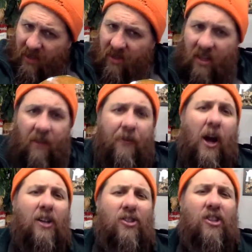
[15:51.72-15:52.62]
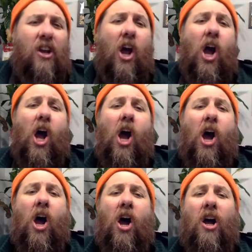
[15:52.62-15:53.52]
stiff hushed and
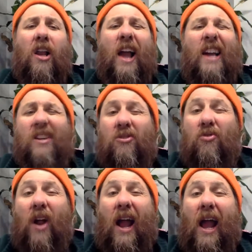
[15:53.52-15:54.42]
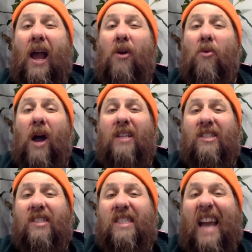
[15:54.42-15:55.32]
all like a crowd
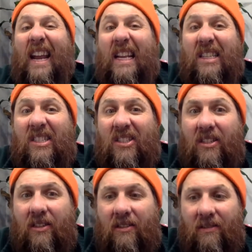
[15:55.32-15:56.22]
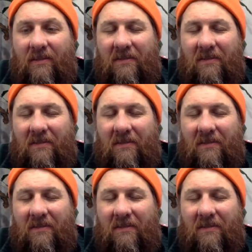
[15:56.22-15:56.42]
watching tennis,